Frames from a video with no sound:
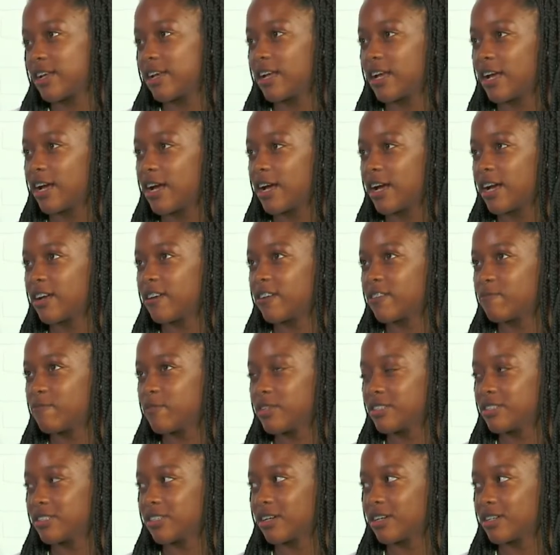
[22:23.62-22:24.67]
I've been
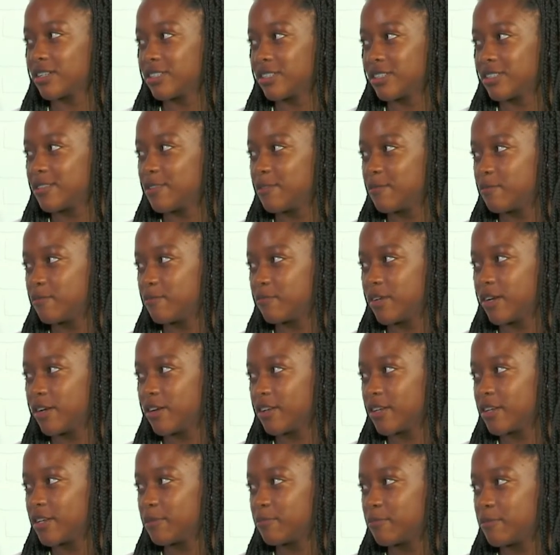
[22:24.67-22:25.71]
talking to them all
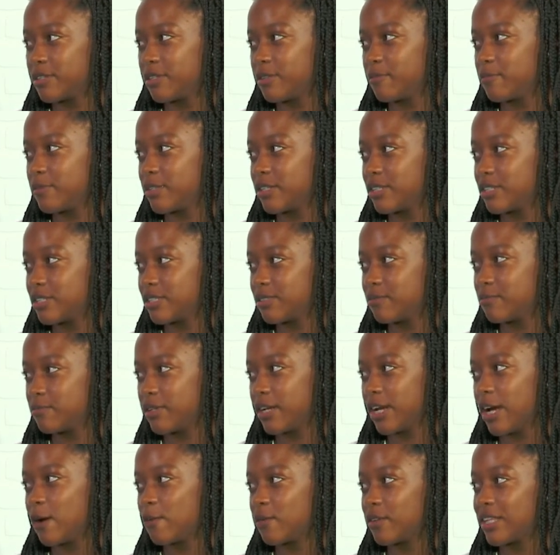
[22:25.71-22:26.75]
year pretty much, but
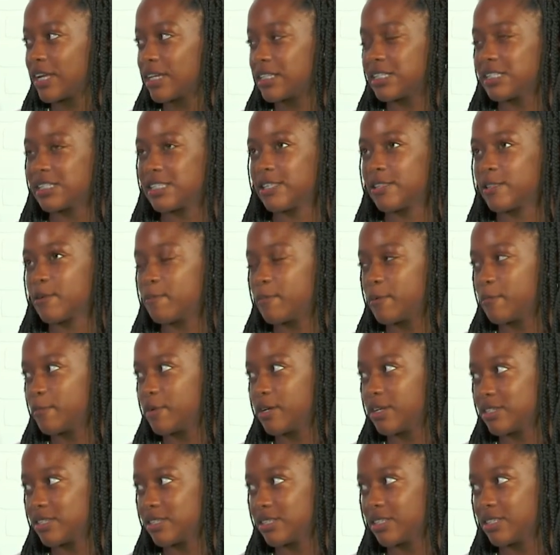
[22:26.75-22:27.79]
I would like to see them in
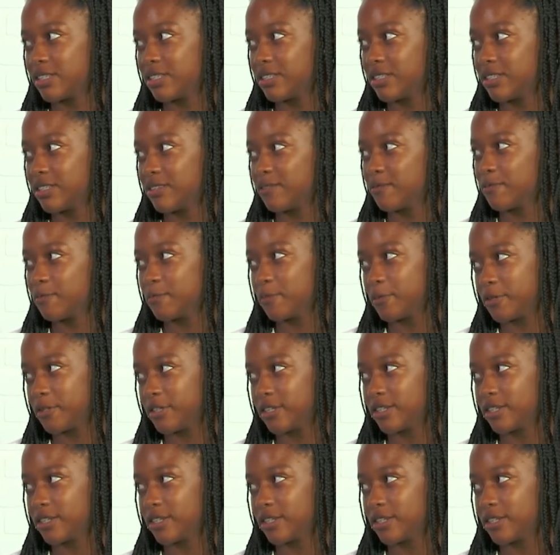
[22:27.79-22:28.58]
person more.